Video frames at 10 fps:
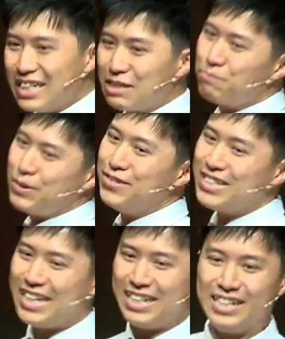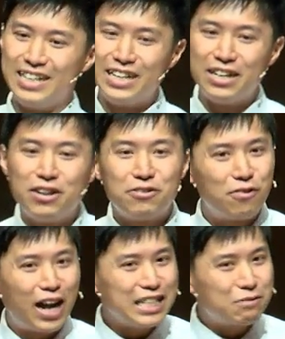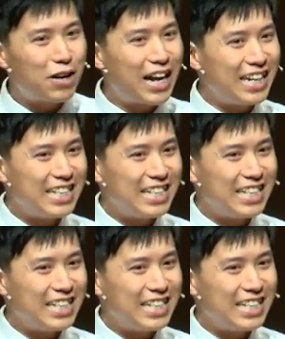is beauty. Rice Bran